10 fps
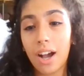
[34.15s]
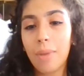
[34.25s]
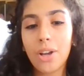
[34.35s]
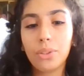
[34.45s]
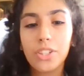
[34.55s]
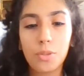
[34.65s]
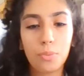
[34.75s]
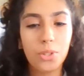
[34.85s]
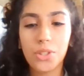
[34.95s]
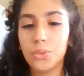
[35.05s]
A model is a
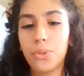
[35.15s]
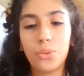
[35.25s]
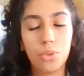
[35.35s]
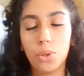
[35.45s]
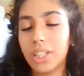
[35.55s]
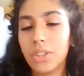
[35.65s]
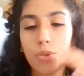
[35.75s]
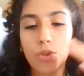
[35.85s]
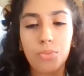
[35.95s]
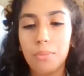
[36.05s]
person with a role
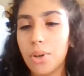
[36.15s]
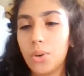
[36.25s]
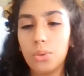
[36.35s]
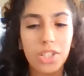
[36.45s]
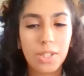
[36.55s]
either to promote,